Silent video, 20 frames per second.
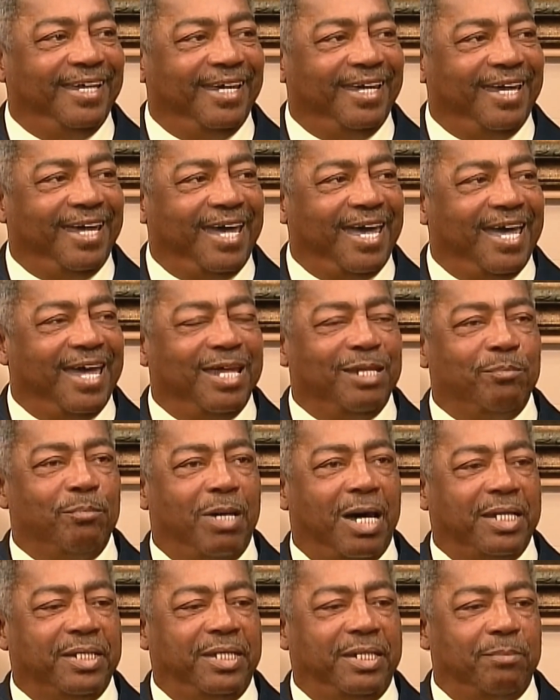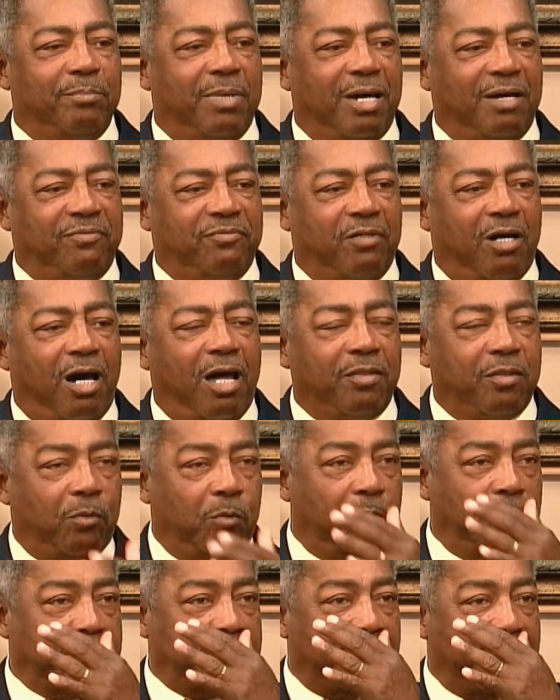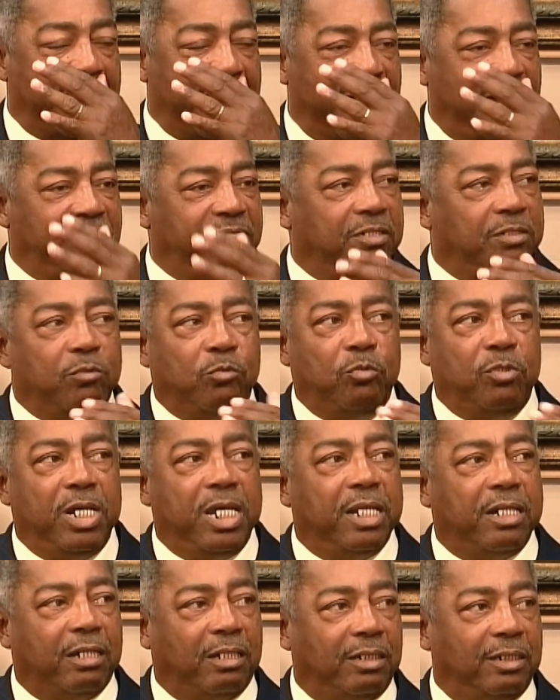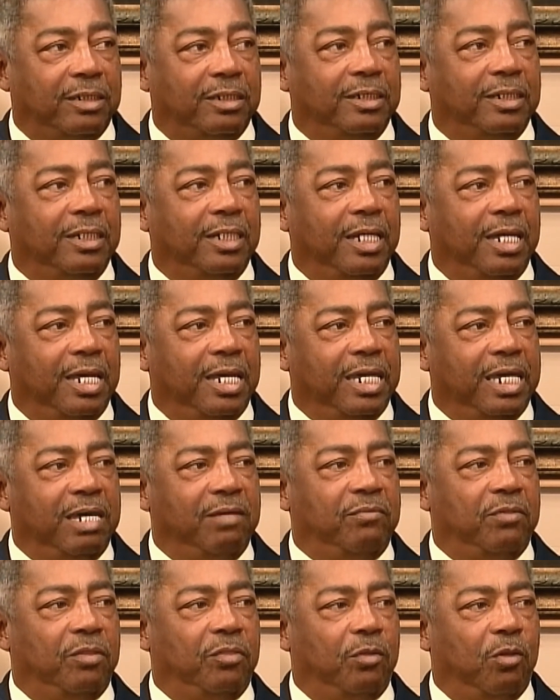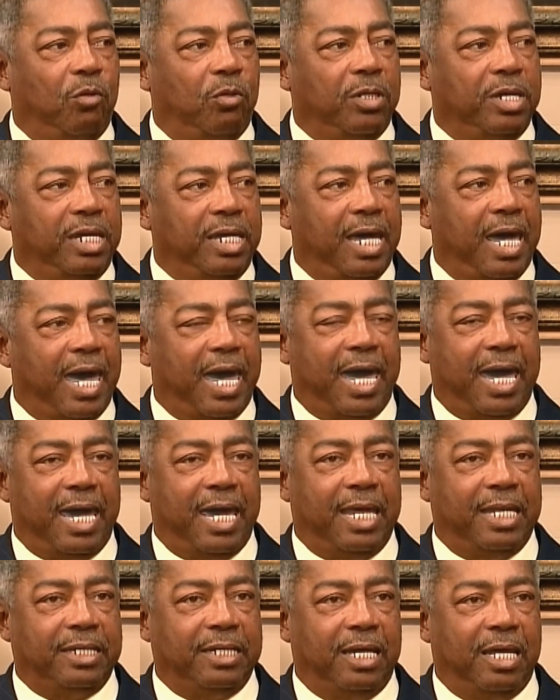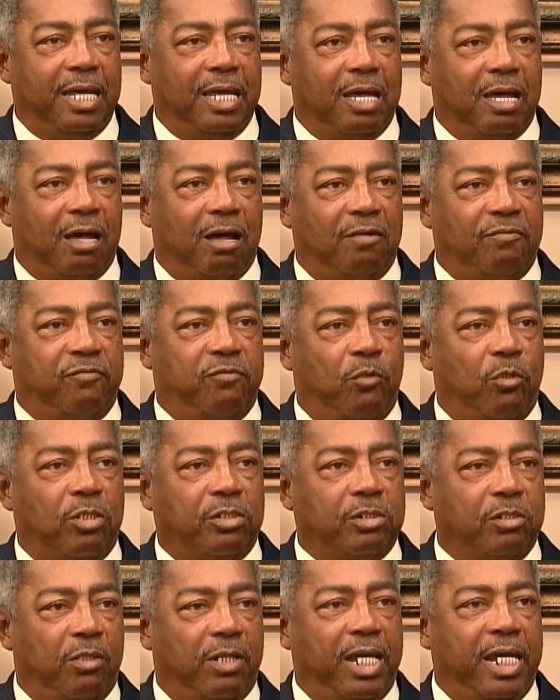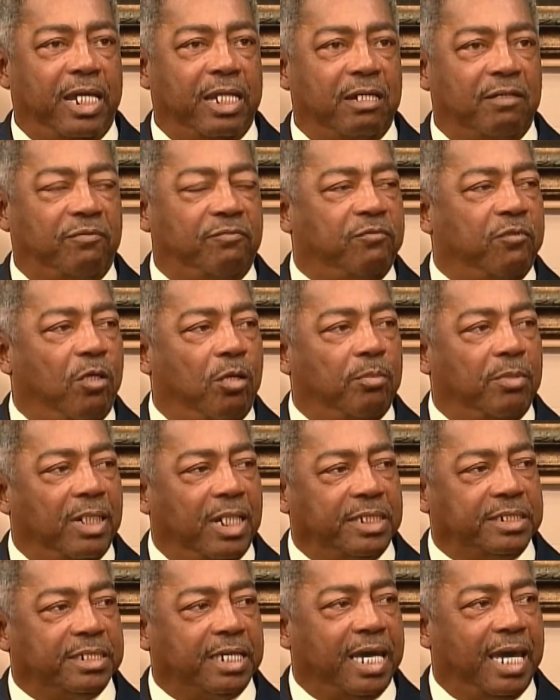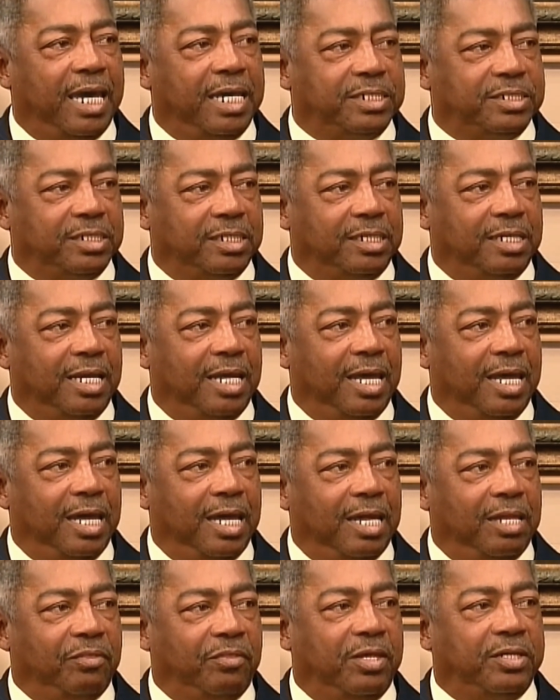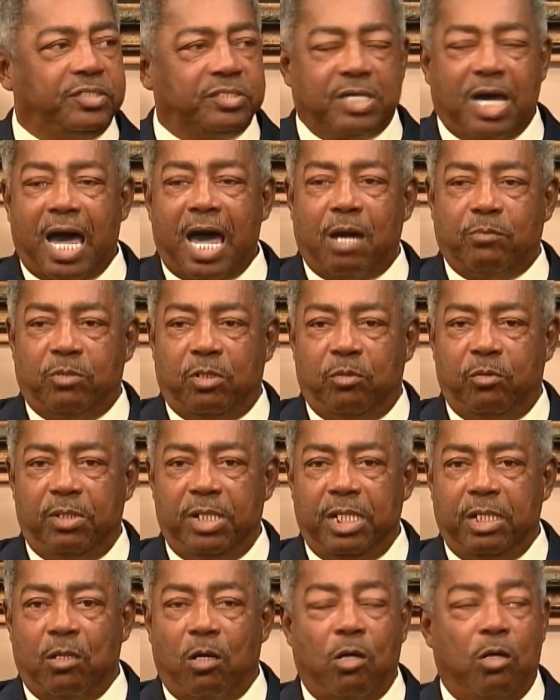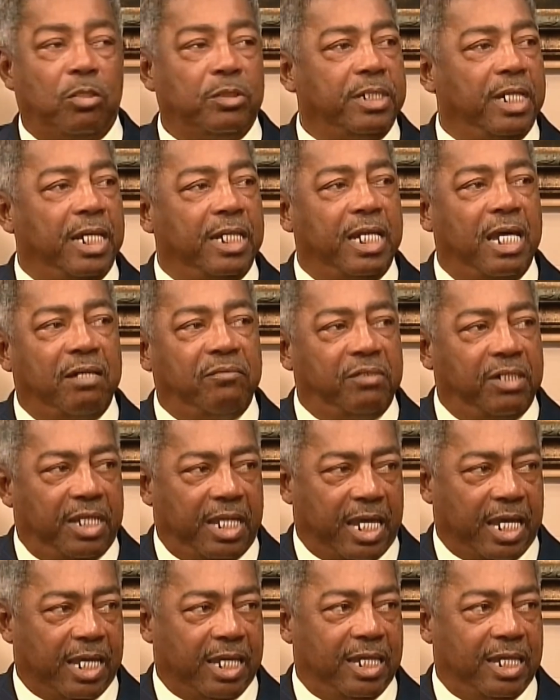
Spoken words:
And my father was an avid reader, even though he had fourth grade of formal education, this guy would read all day and every day.